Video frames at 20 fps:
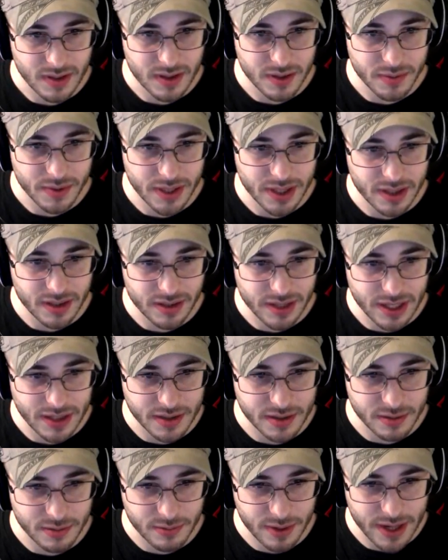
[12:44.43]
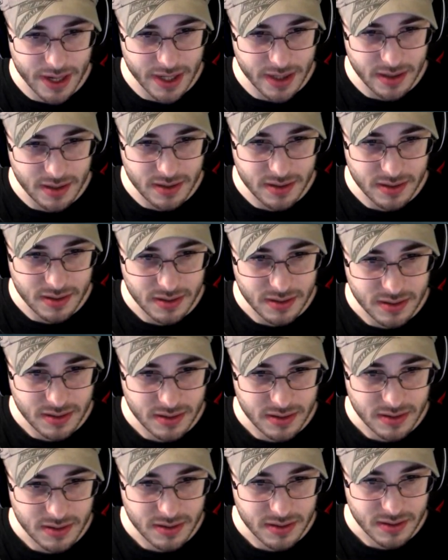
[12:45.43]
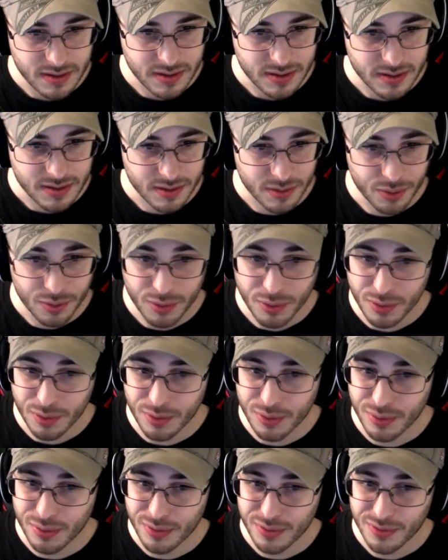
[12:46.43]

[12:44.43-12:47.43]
We need to look at terrain. Whew.